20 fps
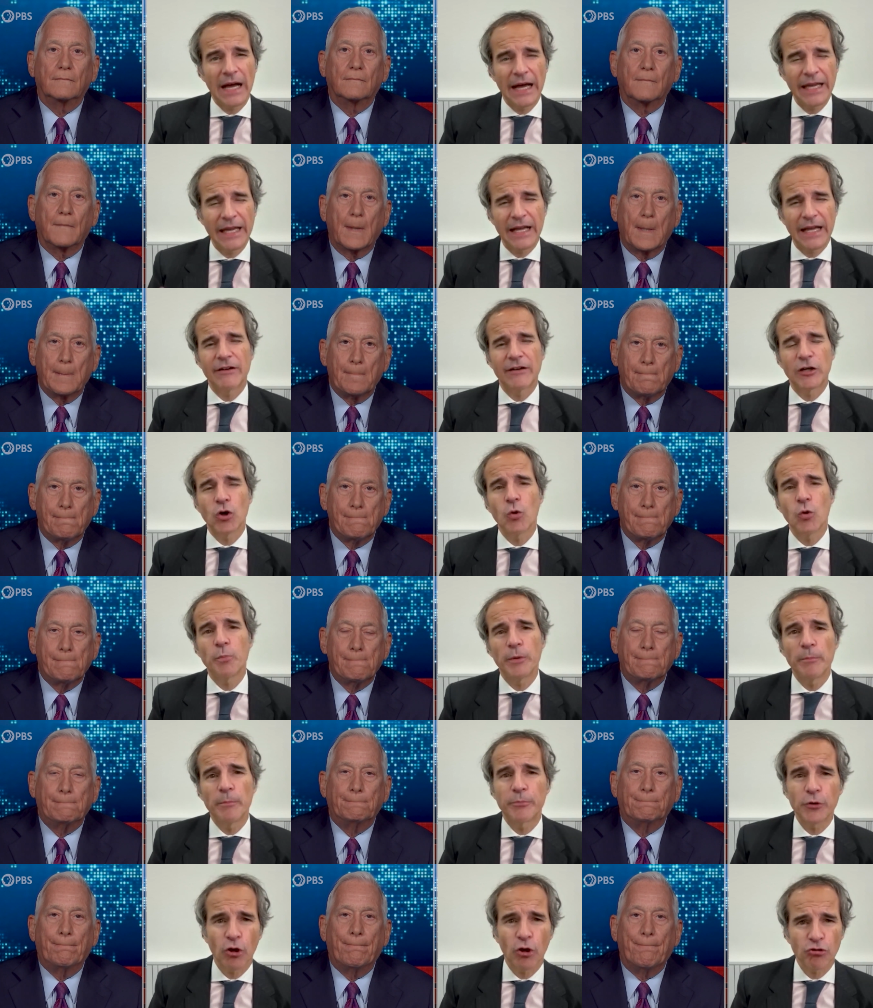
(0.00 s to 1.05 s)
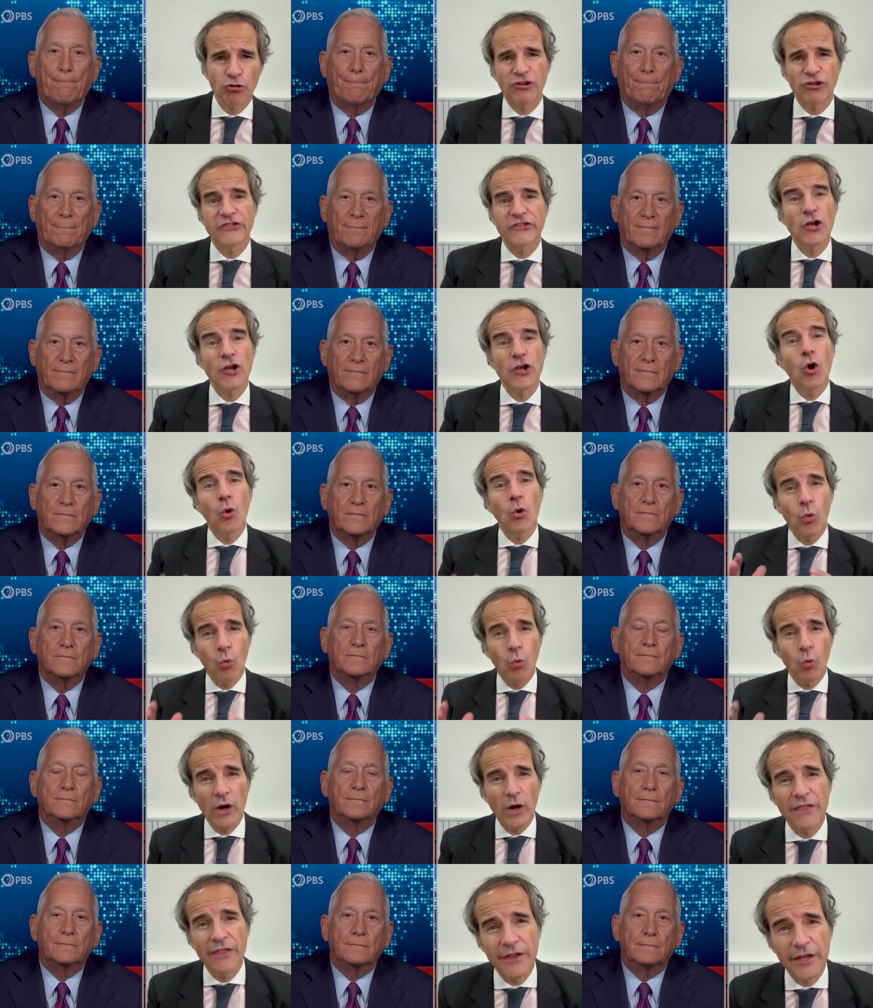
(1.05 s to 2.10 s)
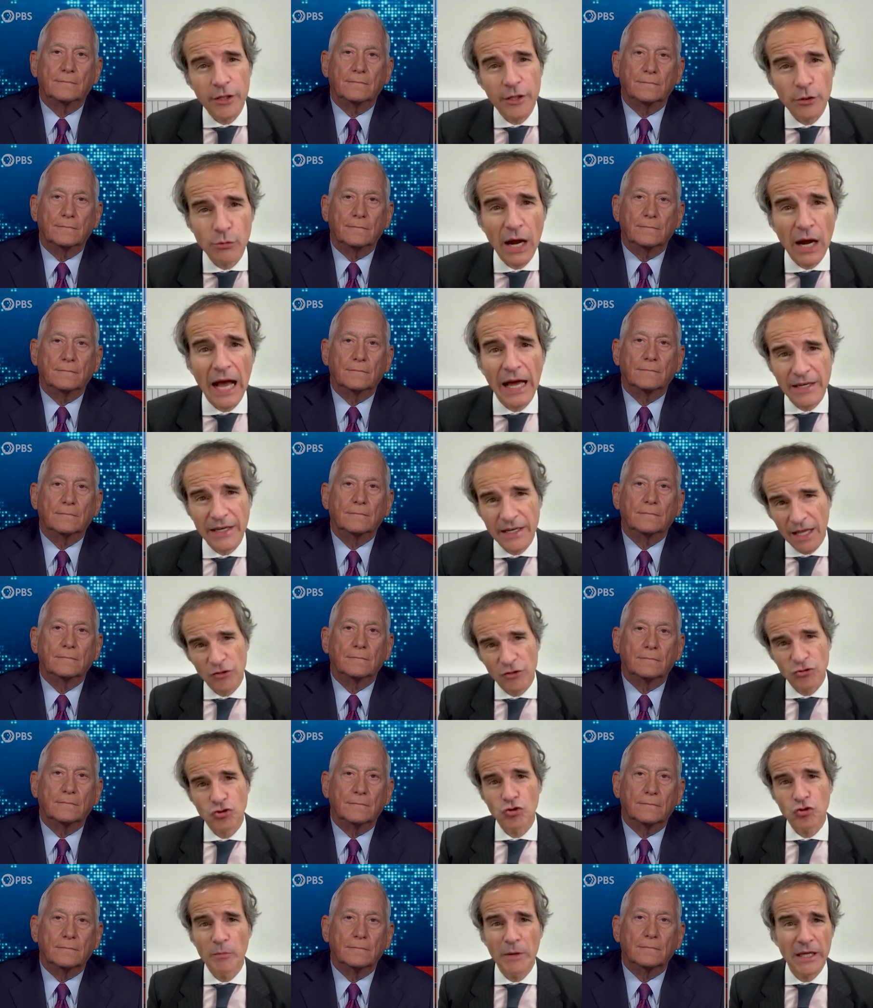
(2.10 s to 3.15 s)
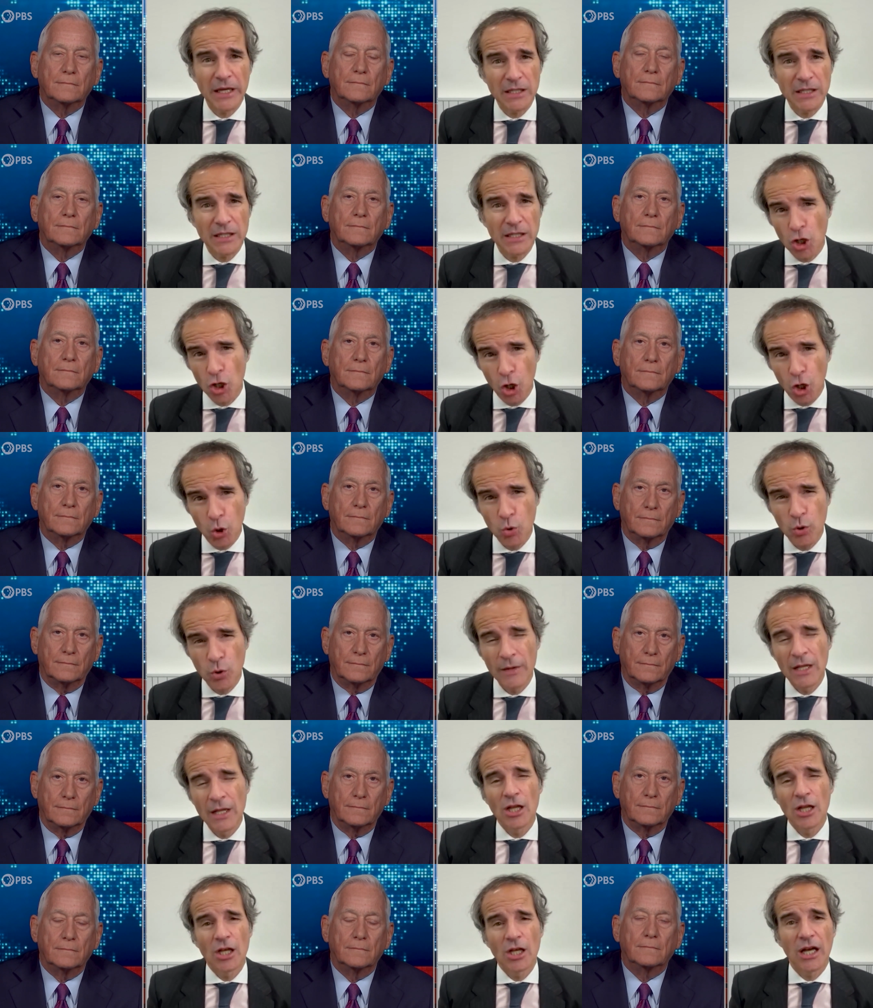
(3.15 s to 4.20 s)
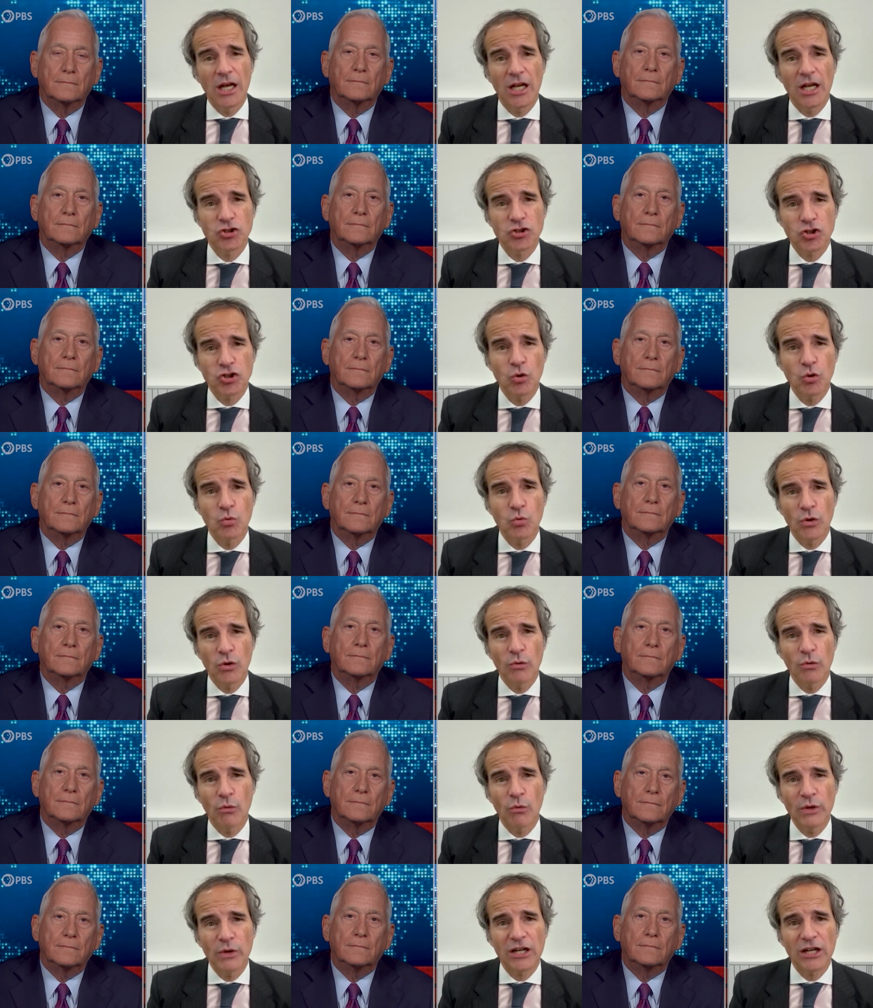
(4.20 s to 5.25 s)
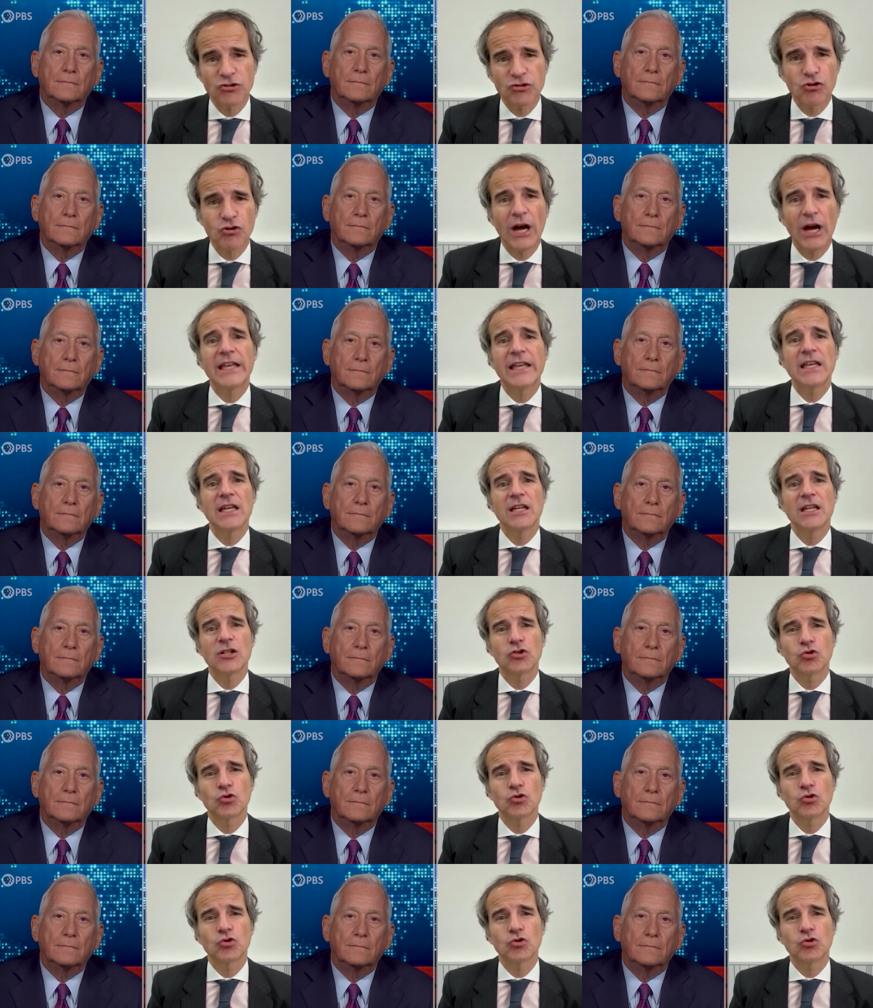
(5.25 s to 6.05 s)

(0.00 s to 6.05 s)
Speaker 1: I have an open process with Iran, as you may know. Uh, so we are trying